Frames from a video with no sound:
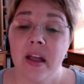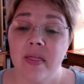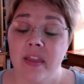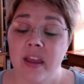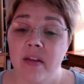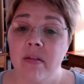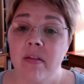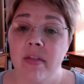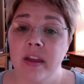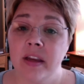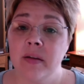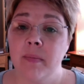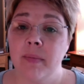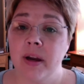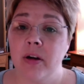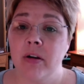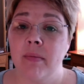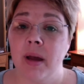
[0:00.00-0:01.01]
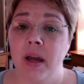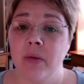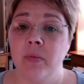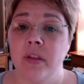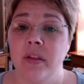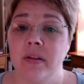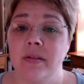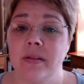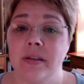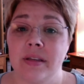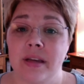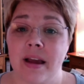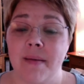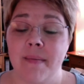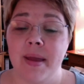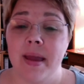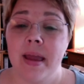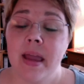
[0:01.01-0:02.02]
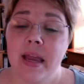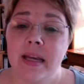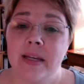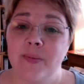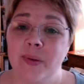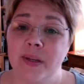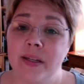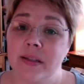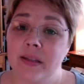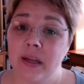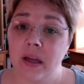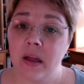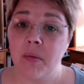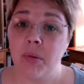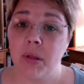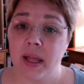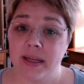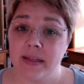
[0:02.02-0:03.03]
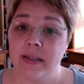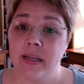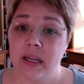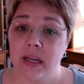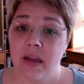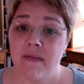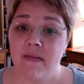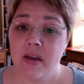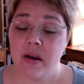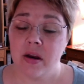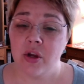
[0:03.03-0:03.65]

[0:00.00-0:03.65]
The other thing to bear in mind with this assignment is because of the complexity of it,